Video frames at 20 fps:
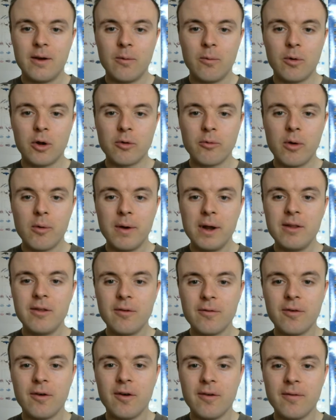What are we
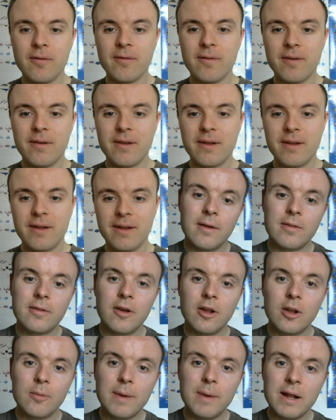waiting for?"
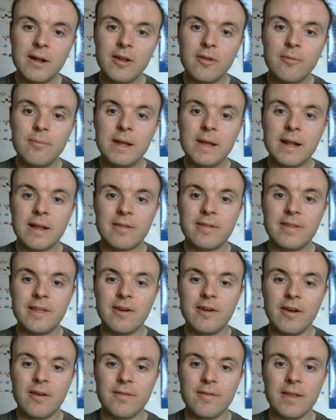So the Battle of Minas
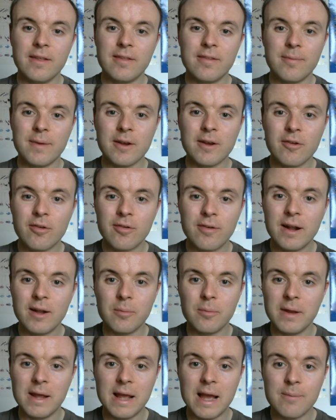Tirith, this
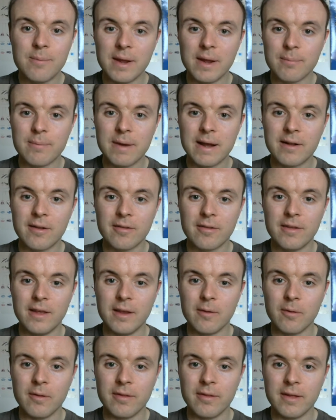incredibly epic battle
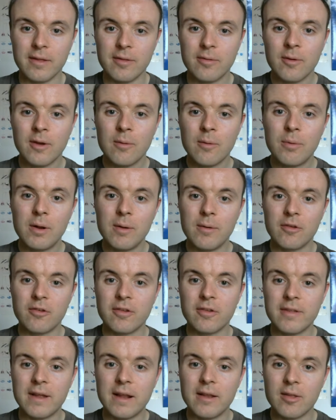sequence, is pretty much
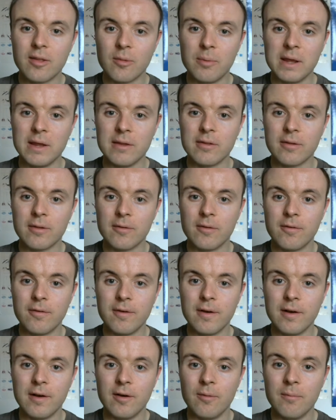the centrepiece of the
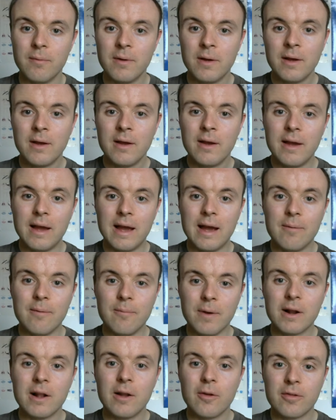film, and
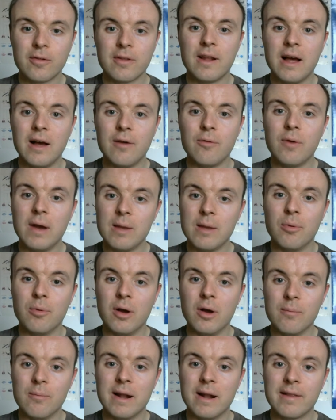we're close to the halfway
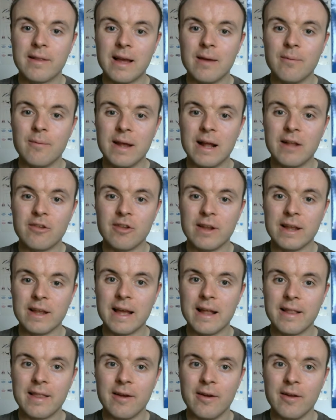point by the time we actually
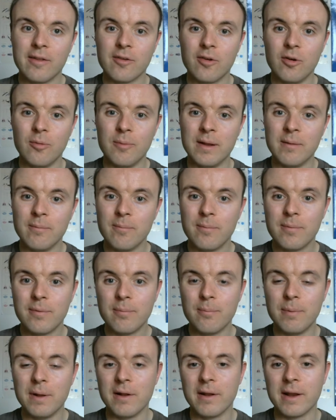get there. It's all been
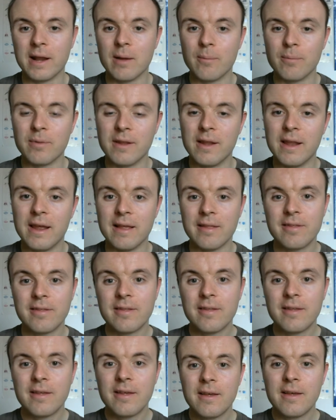building up to
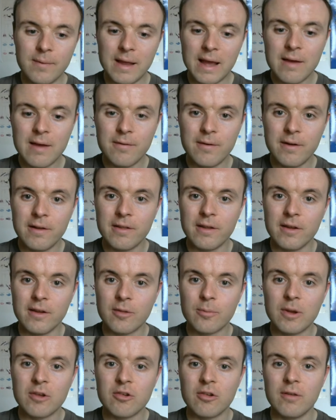this. The effort and
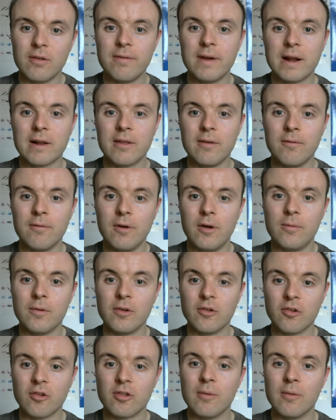the special effects involved
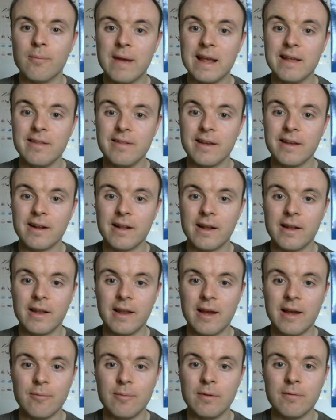are just amazing, like
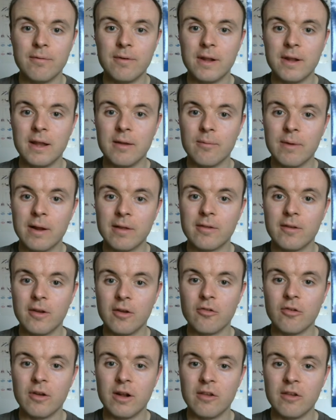they have been for the rest of
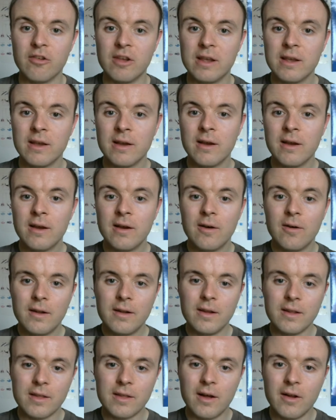the trilogy.
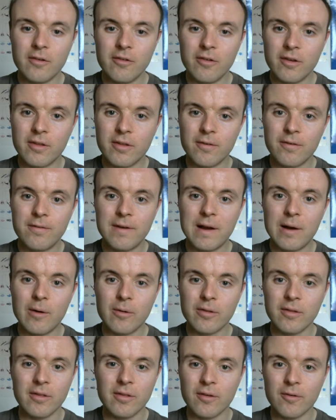These hundreds of
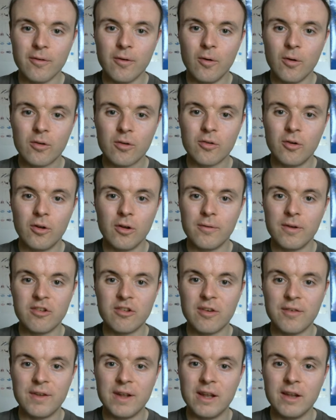thousands of orcs, all of which
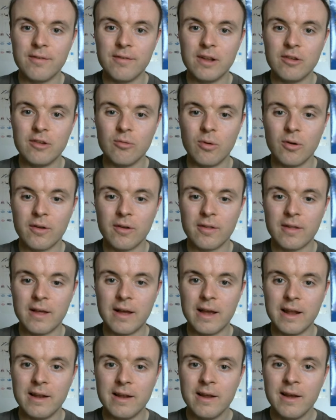have an individual
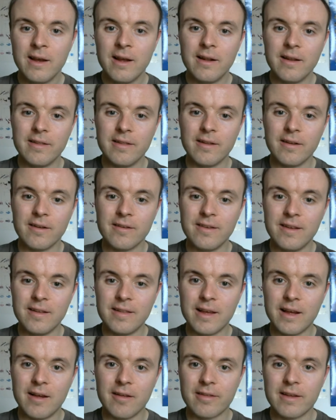design, these little
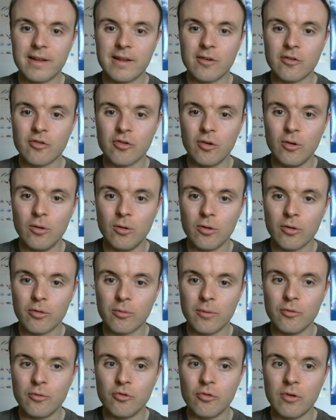details like the trolls
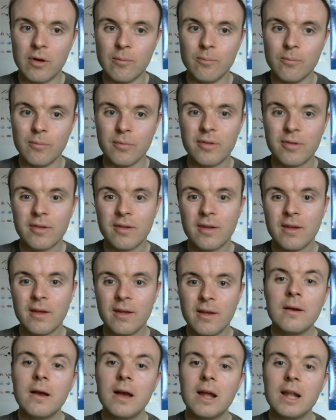with drums.
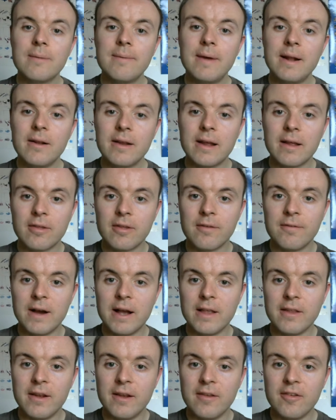And the battle gets
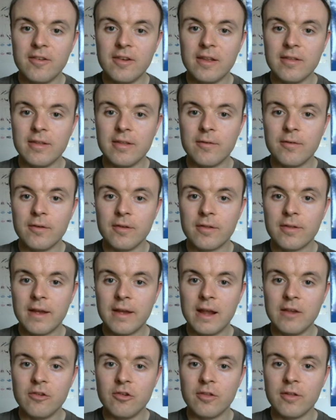divided into these different
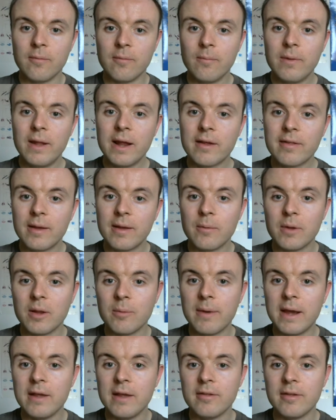stages, and like I said with
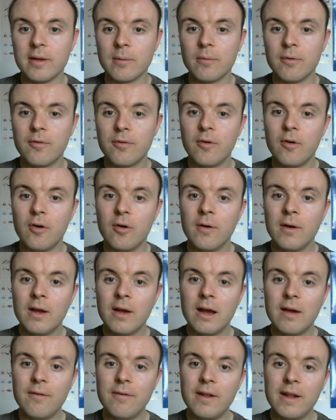the pacing before,
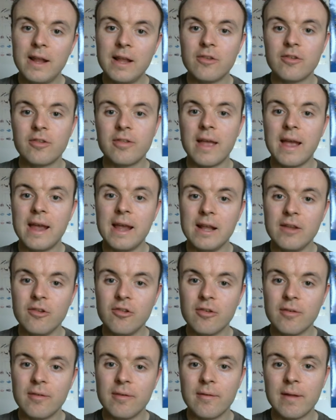I feel each
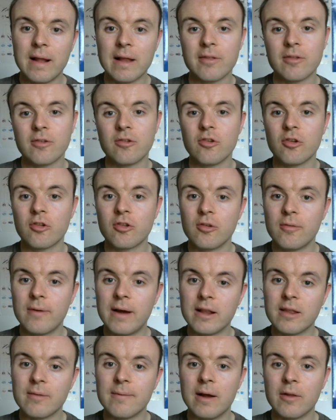stage lasts just the
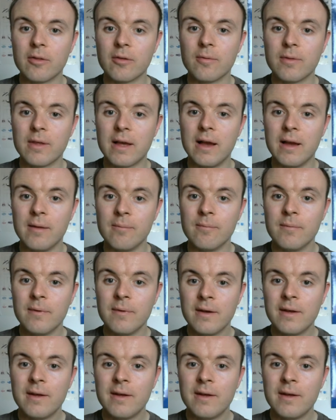right amount of time.